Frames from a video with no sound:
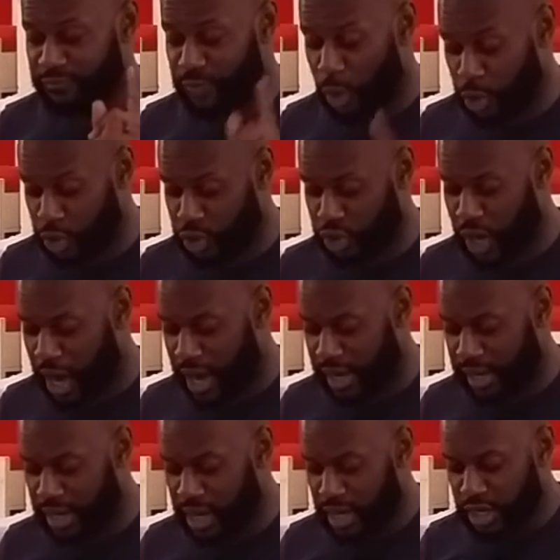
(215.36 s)
First
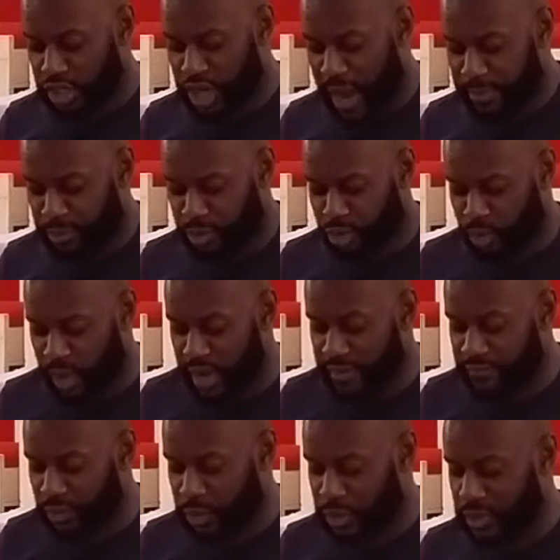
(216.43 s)
John chapter 3,
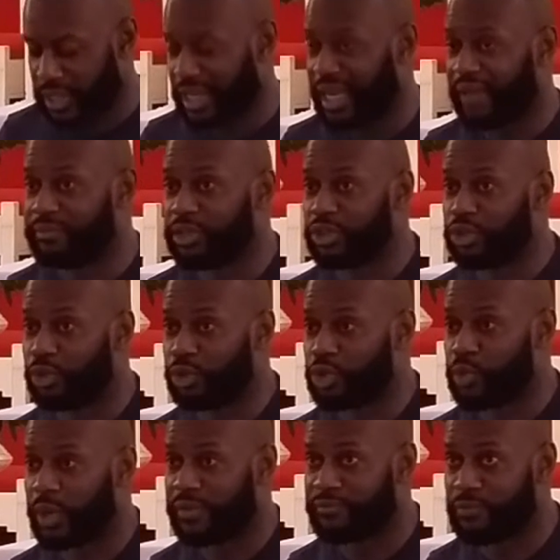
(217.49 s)
verses 11 through
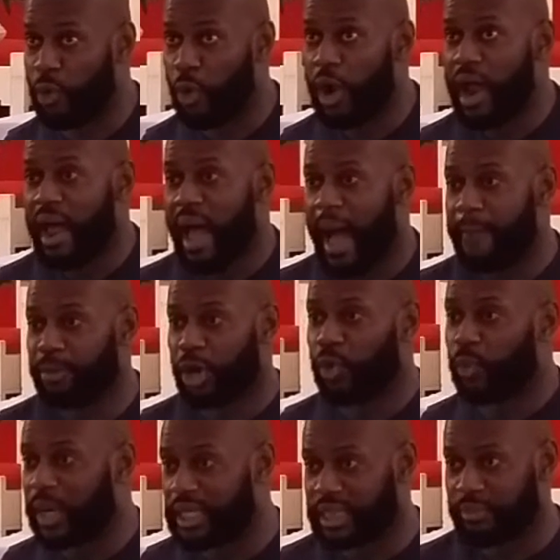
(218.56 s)
24. I'm
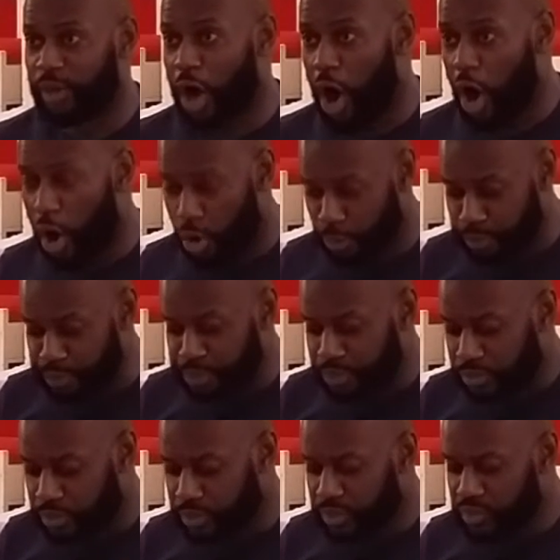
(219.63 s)
going to read them
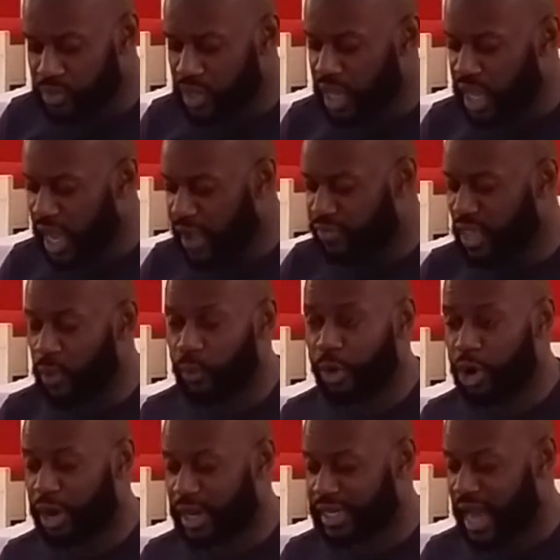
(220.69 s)
all, and then
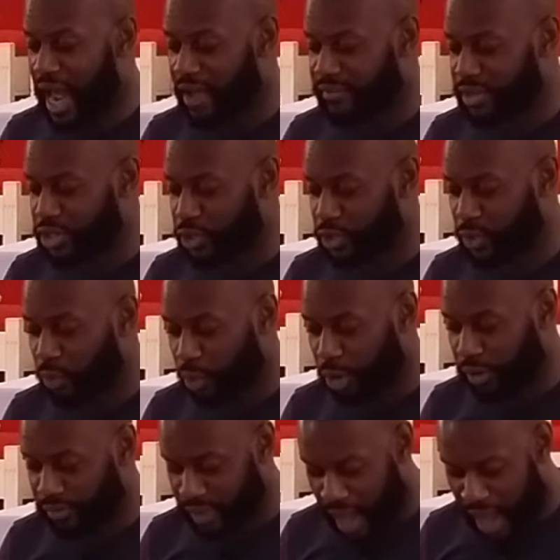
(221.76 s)
we're going to dive into the
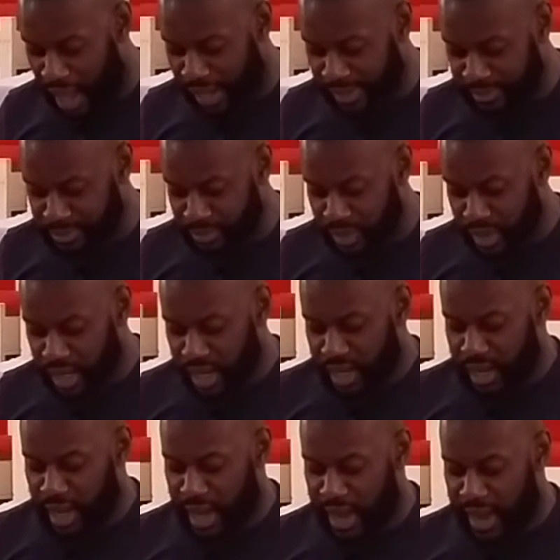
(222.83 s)
Word of God.
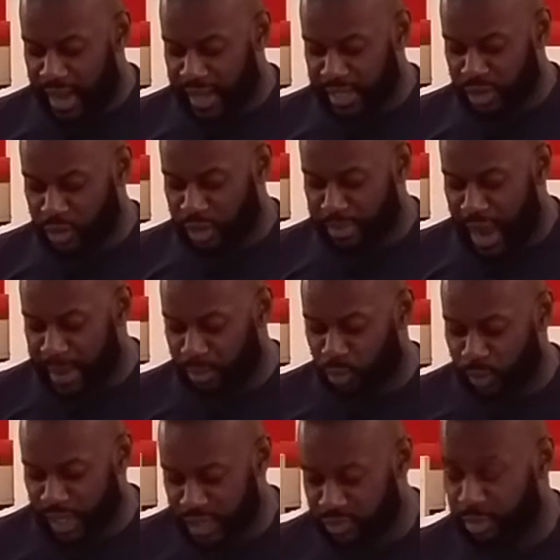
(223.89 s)
So the
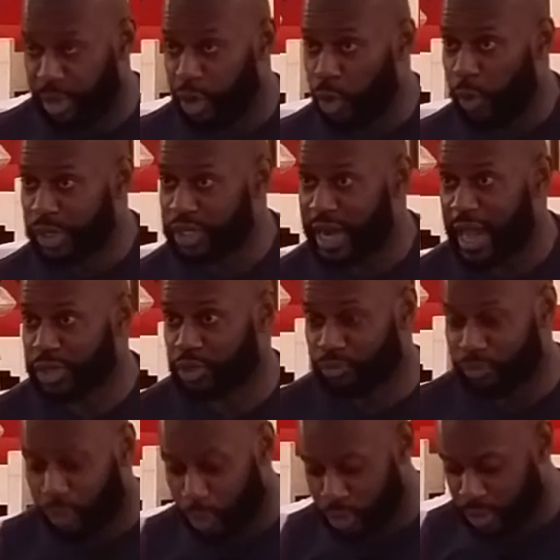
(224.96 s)
Bible reads from the New
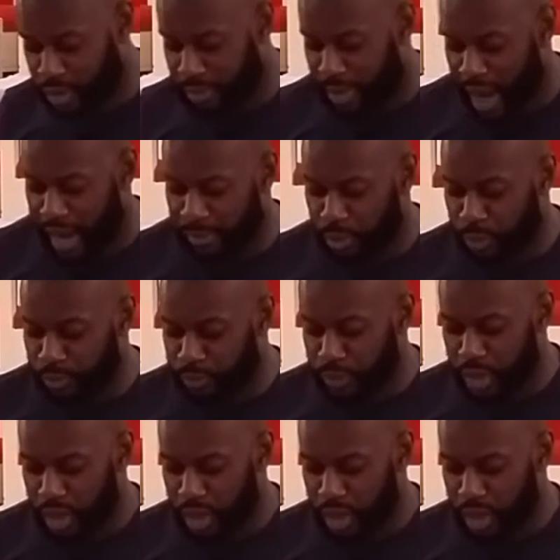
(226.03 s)
International Version of the Bible,